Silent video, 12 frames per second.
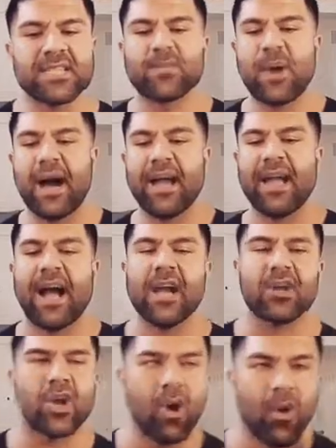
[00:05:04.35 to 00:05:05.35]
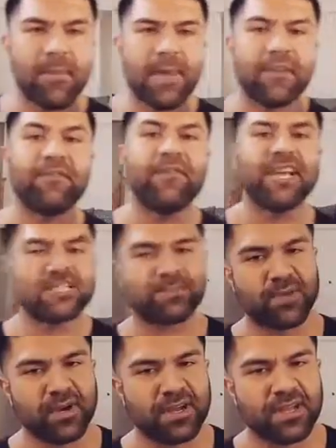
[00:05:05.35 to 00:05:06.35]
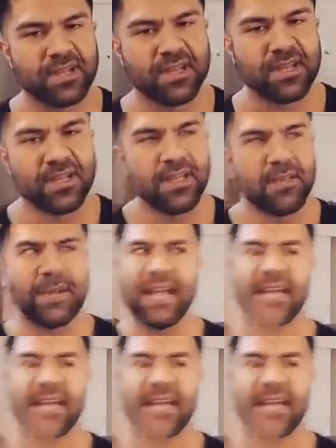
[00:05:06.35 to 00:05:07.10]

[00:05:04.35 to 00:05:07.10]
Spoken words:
is why I go on my Facebook, my